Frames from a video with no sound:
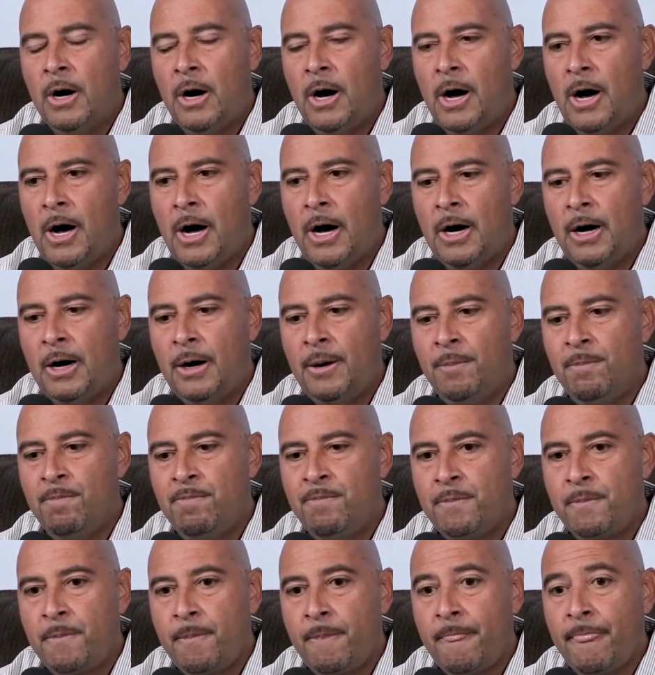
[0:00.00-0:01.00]
Um,
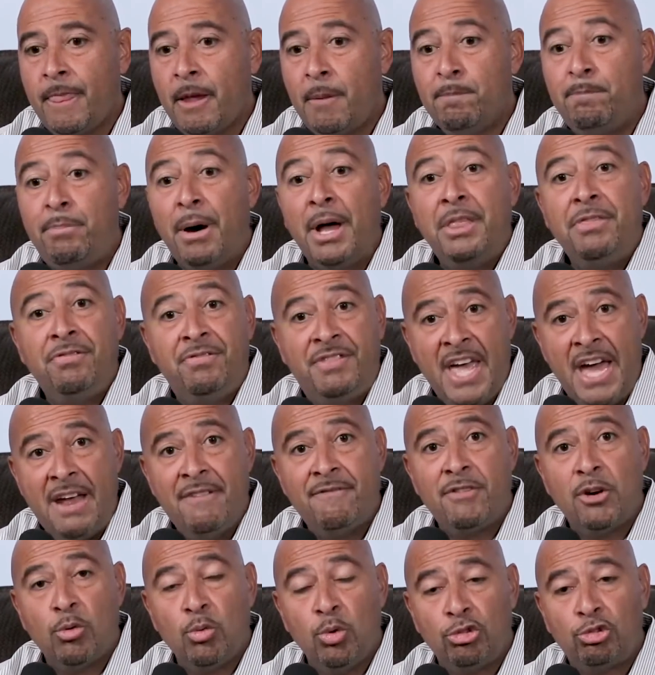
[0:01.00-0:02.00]
but
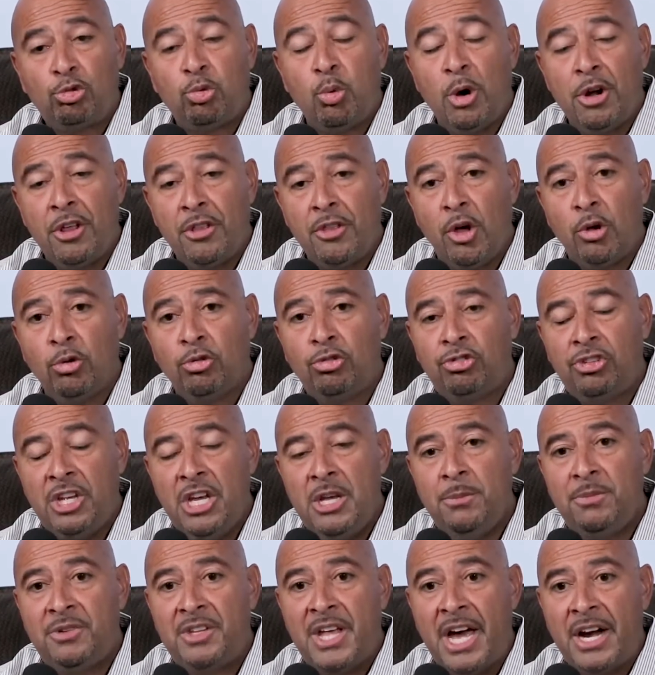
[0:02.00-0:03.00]
Denver was one of those
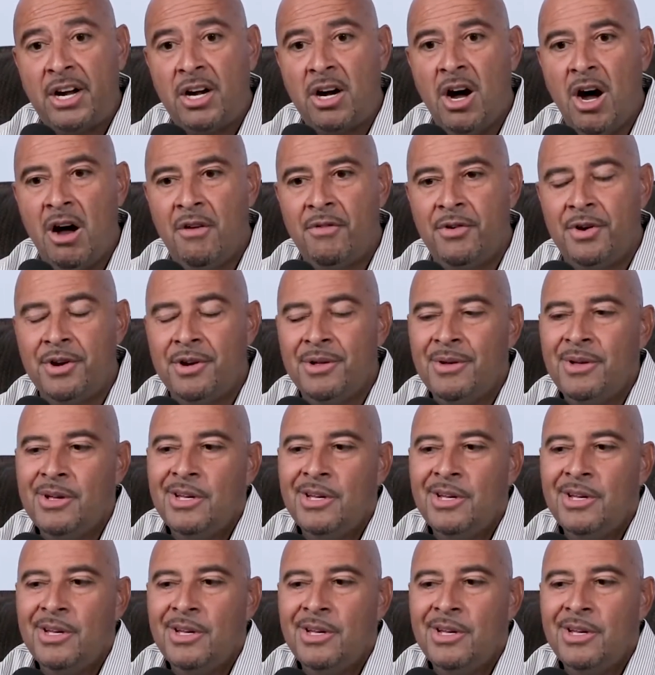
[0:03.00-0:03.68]
teams that covered.